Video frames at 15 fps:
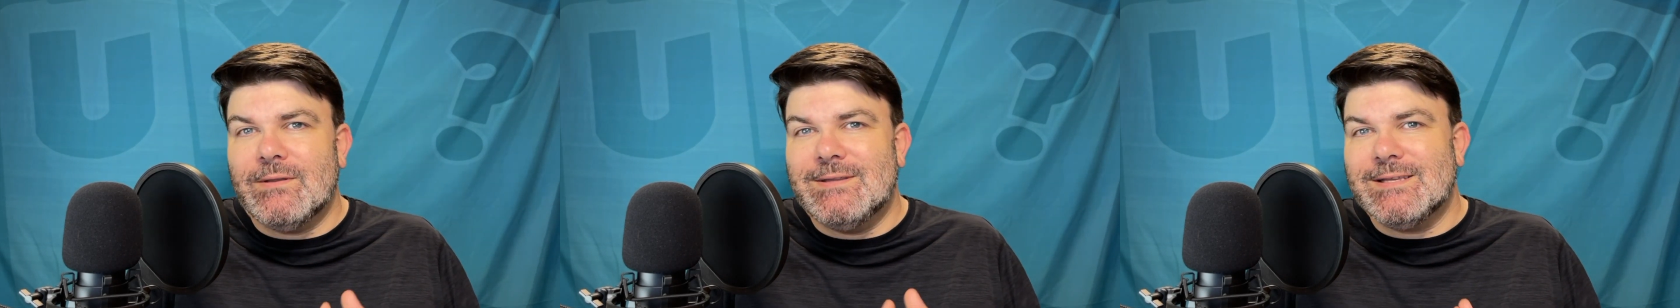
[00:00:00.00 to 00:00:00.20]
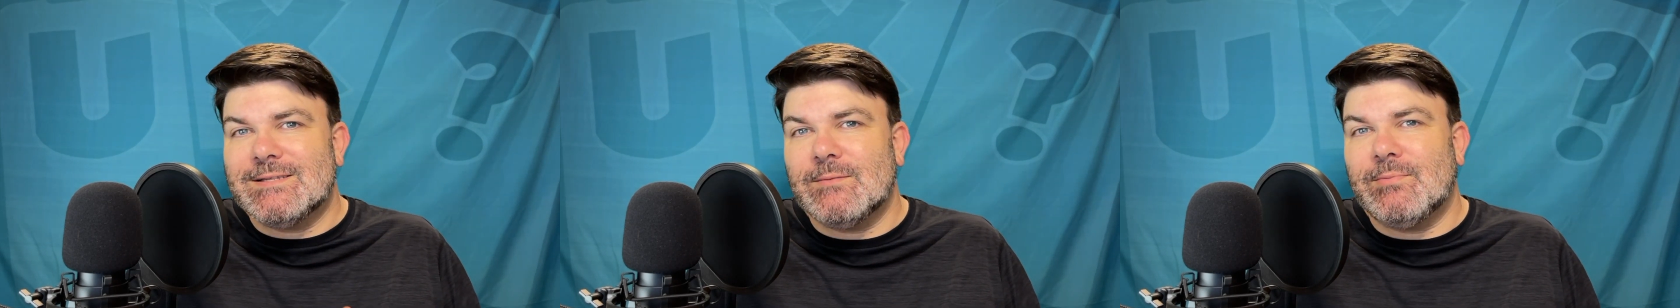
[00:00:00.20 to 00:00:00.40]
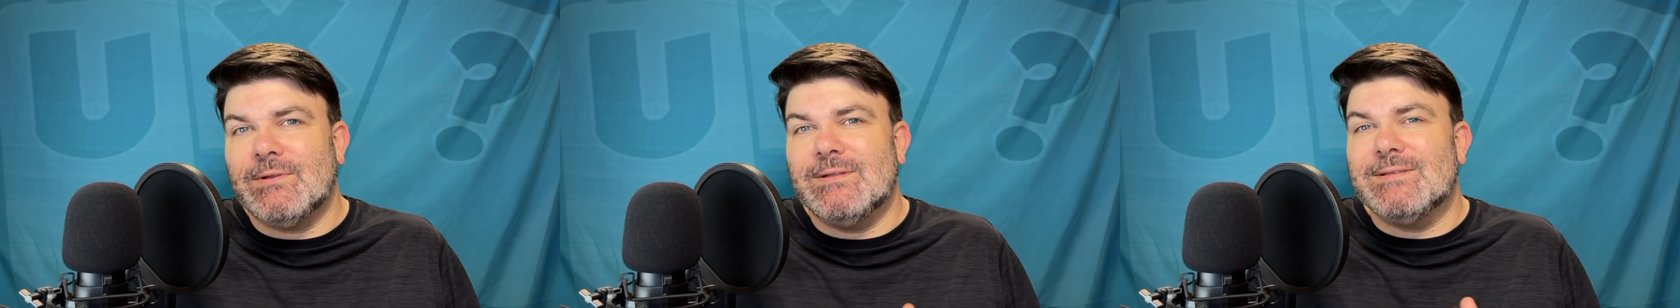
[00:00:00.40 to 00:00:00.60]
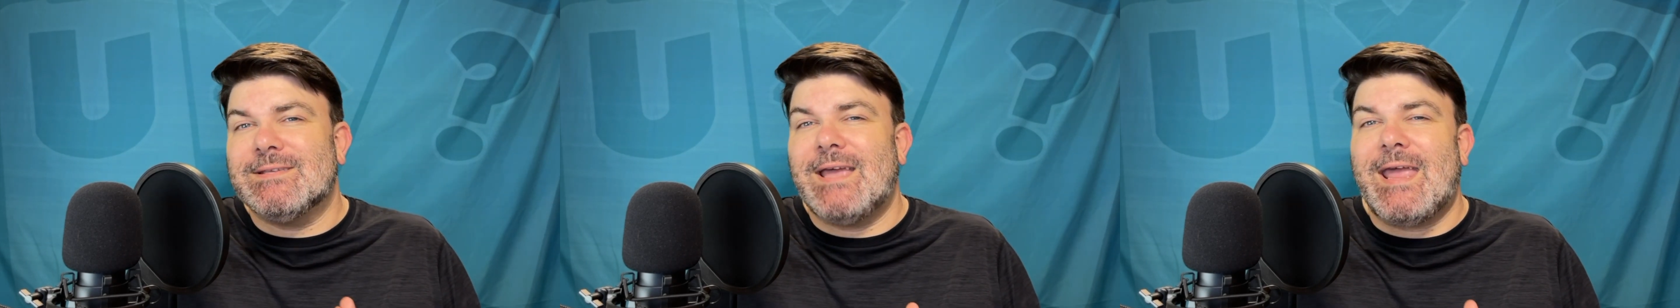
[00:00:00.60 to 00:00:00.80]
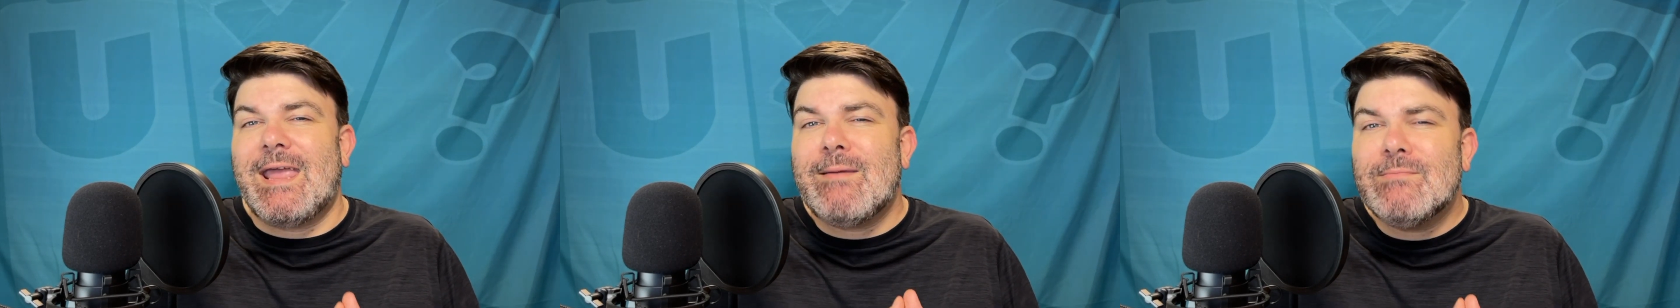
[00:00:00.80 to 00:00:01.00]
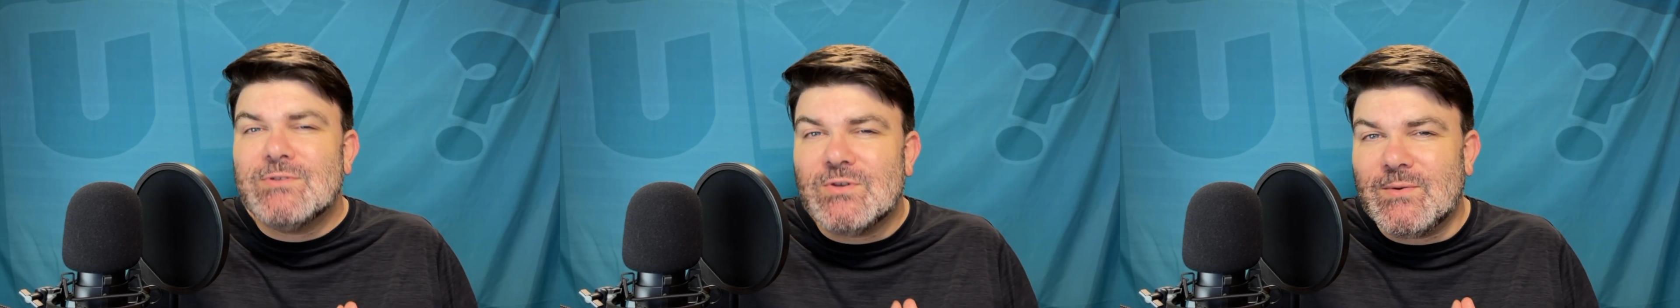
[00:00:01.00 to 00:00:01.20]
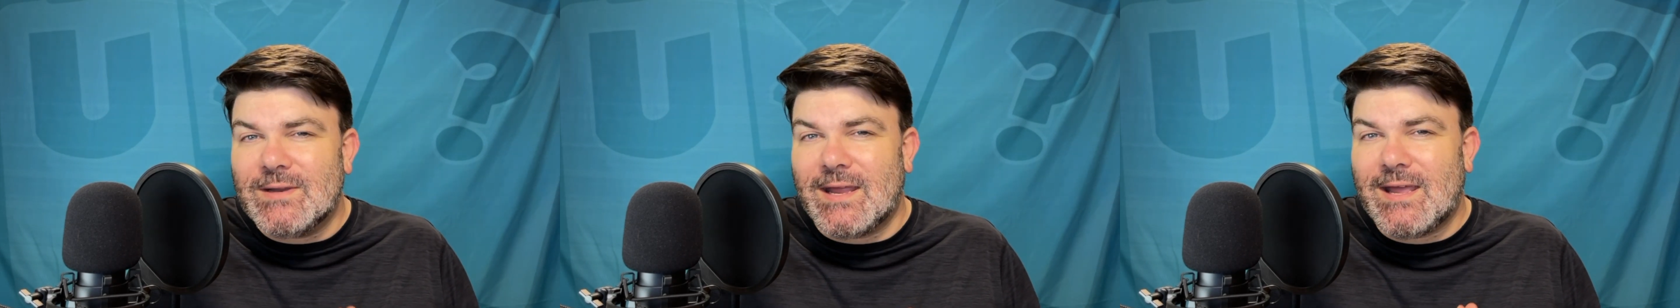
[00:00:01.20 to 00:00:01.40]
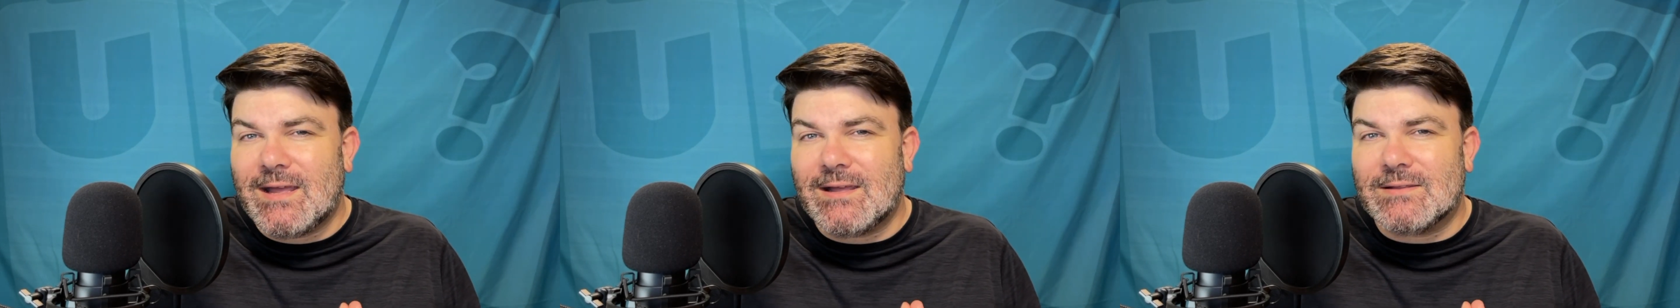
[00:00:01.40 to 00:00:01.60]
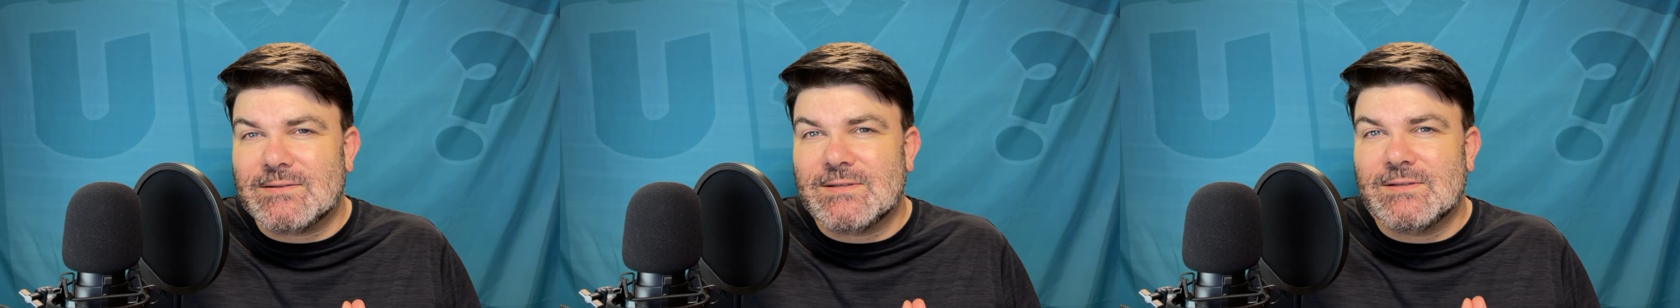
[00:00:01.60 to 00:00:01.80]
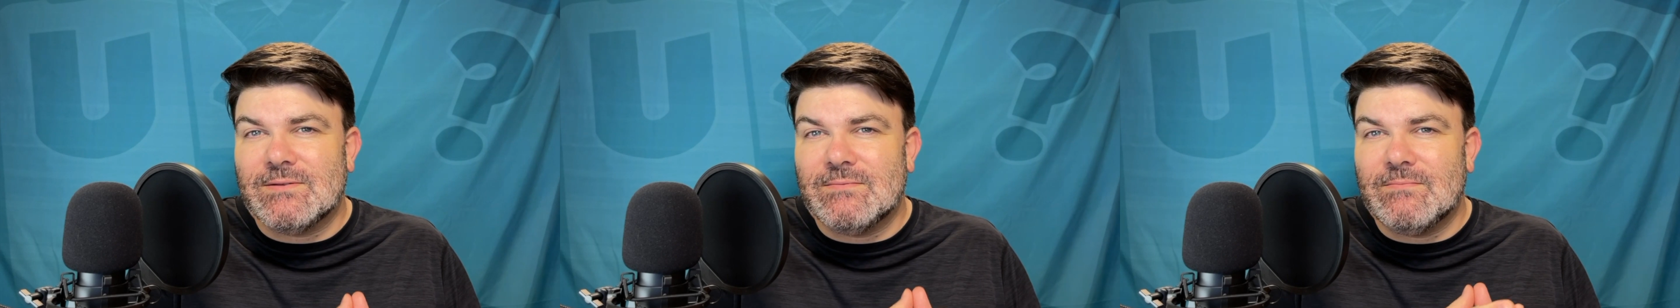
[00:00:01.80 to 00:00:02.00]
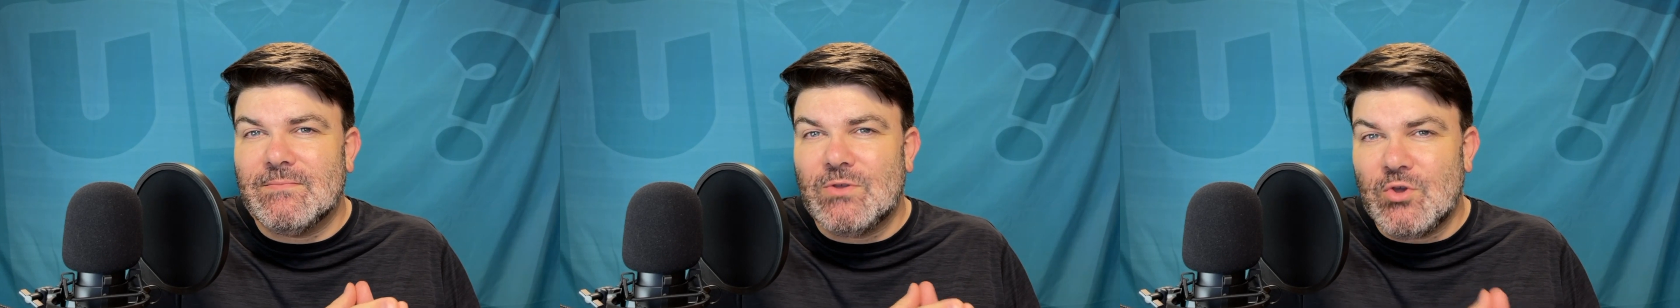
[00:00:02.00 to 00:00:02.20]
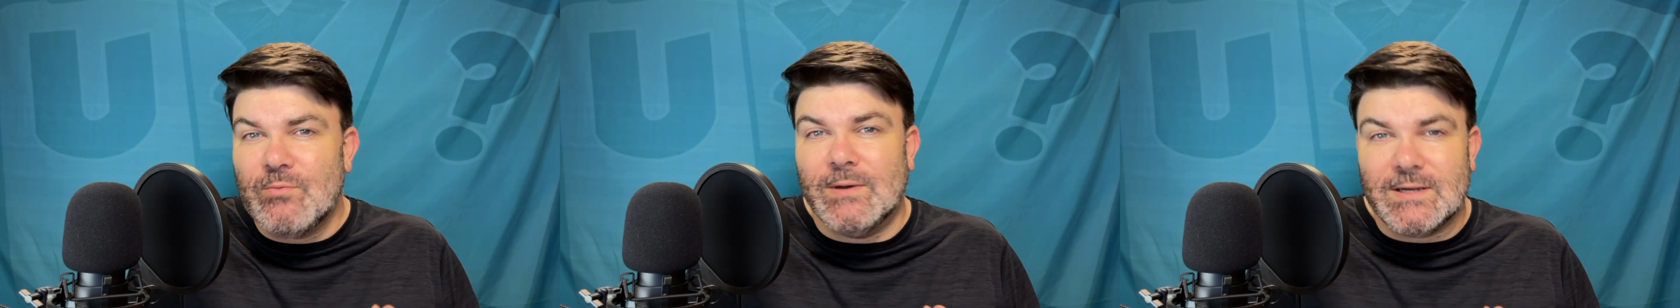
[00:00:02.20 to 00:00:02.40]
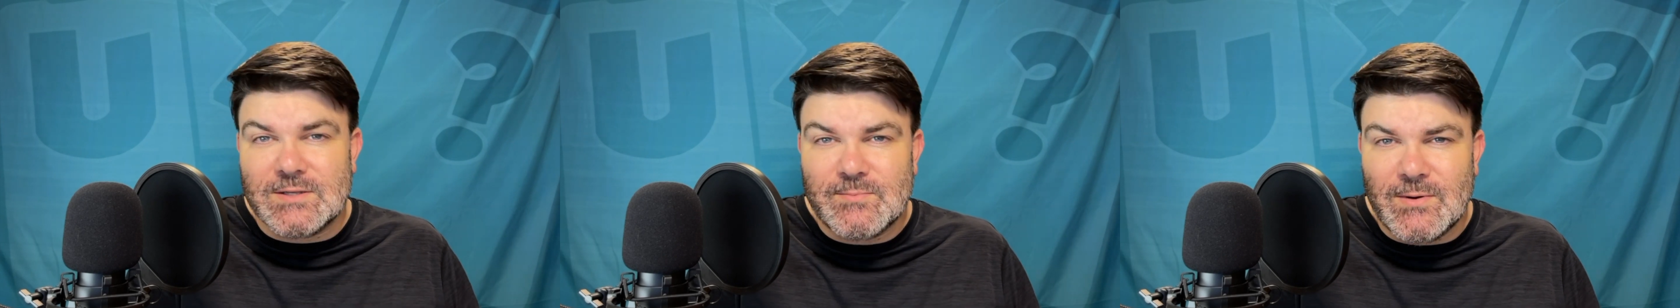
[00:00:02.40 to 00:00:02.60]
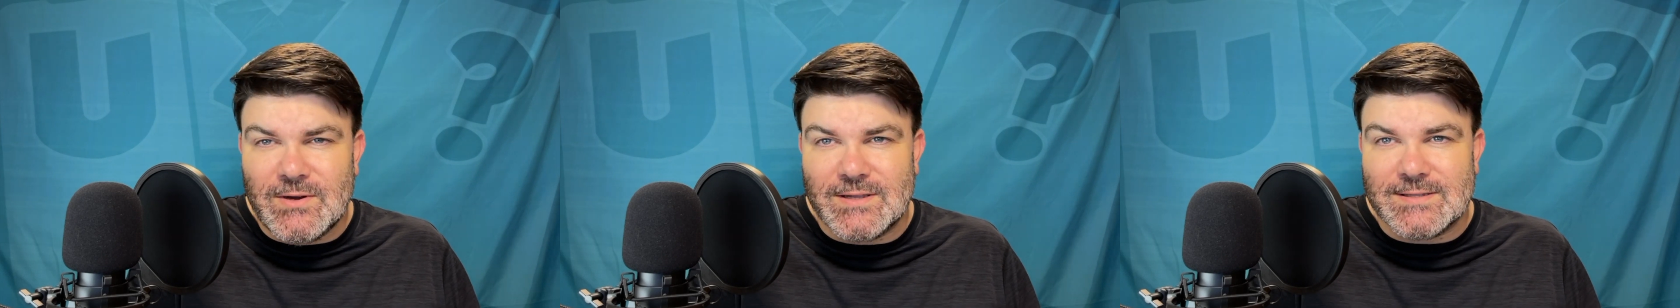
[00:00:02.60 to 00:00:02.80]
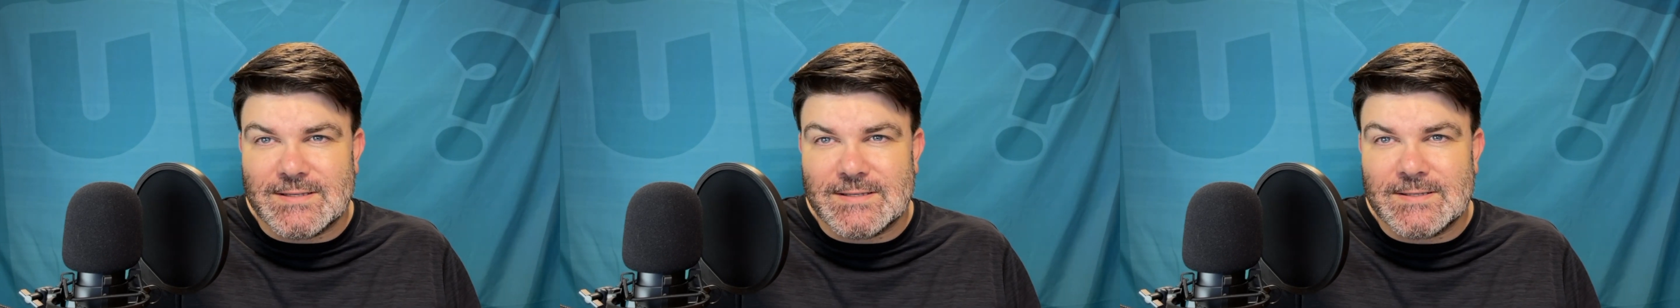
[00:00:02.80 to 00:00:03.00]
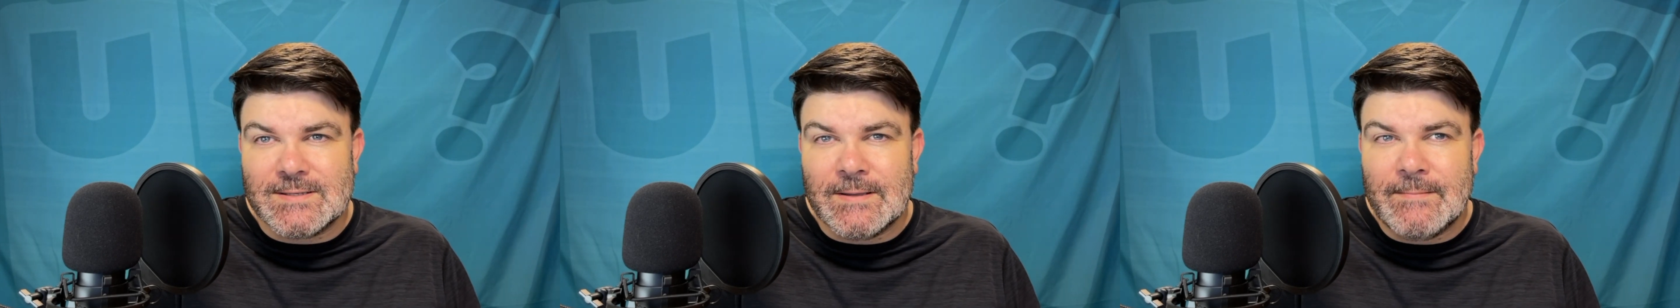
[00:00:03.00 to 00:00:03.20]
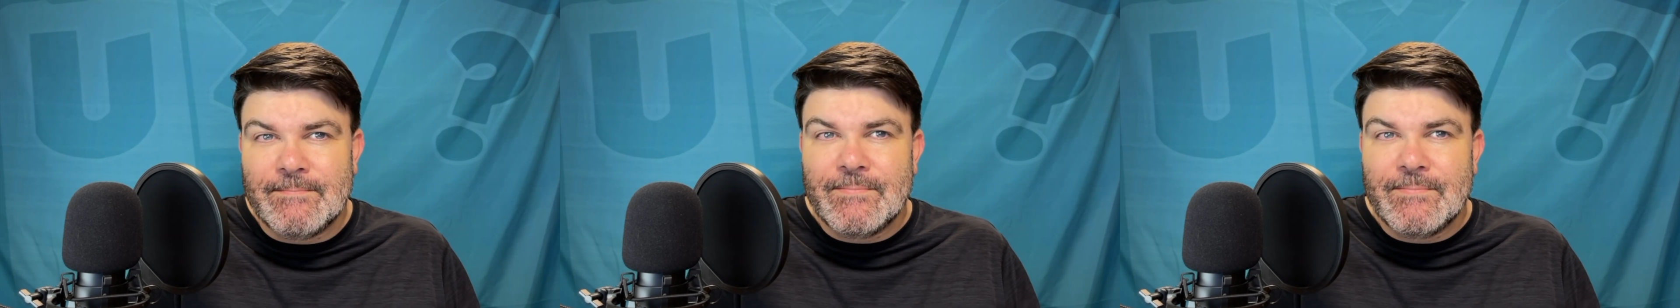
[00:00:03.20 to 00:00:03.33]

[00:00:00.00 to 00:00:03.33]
disciplines aim to enhance human experiences,